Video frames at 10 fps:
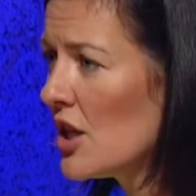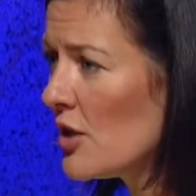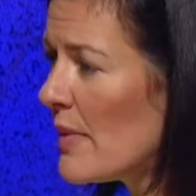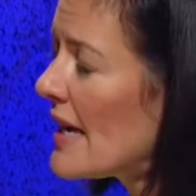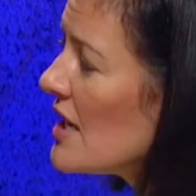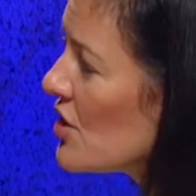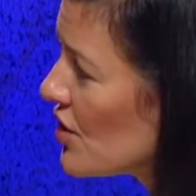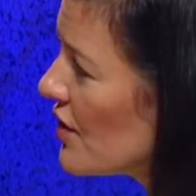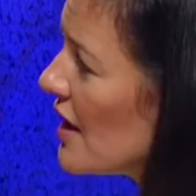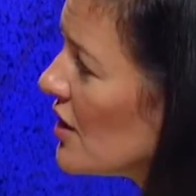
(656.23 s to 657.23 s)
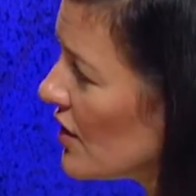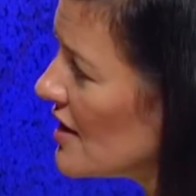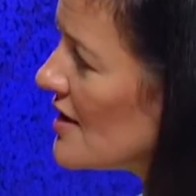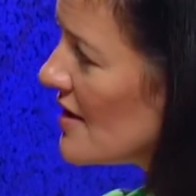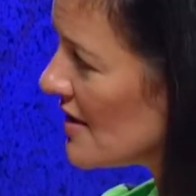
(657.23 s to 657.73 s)
making sure that you're
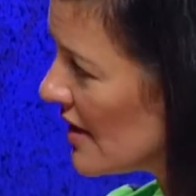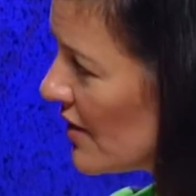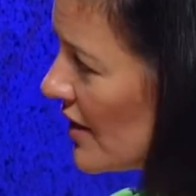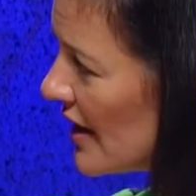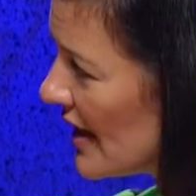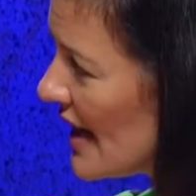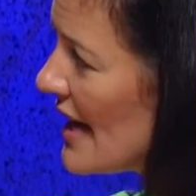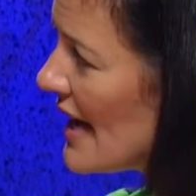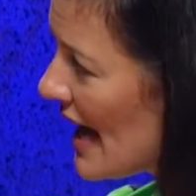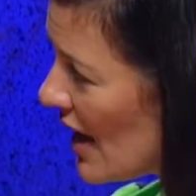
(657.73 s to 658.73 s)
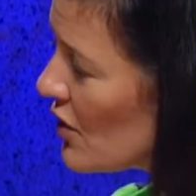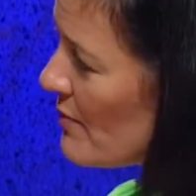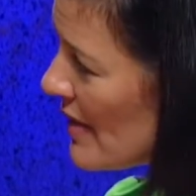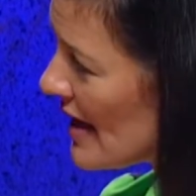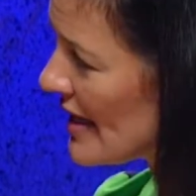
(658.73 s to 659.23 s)
considering how to
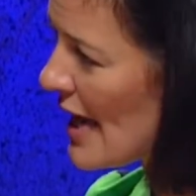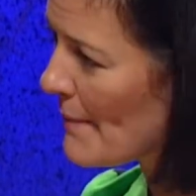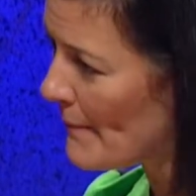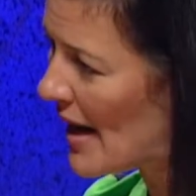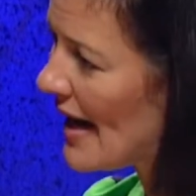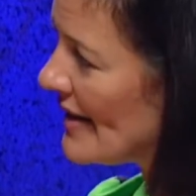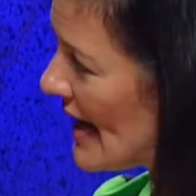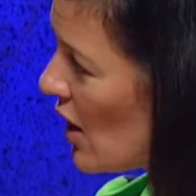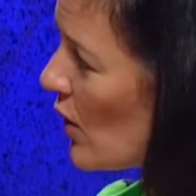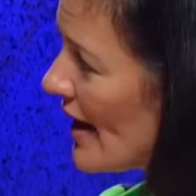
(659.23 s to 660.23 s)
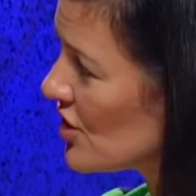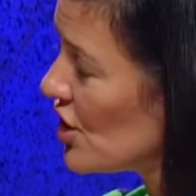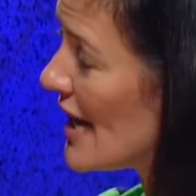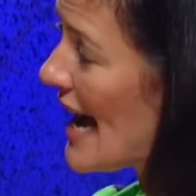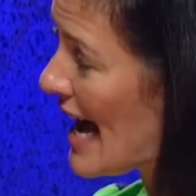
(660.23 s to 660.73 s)
make that buy now
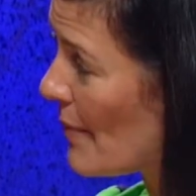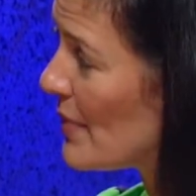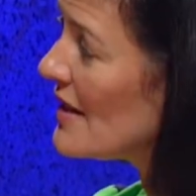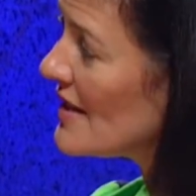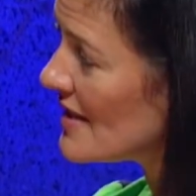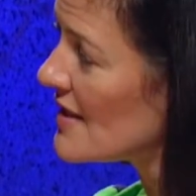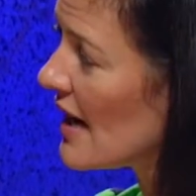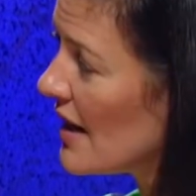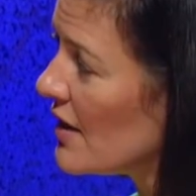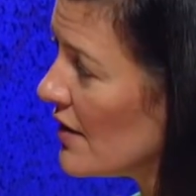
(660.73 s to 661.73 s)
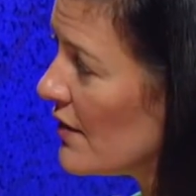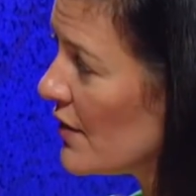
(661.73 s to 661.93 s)
action happen inside of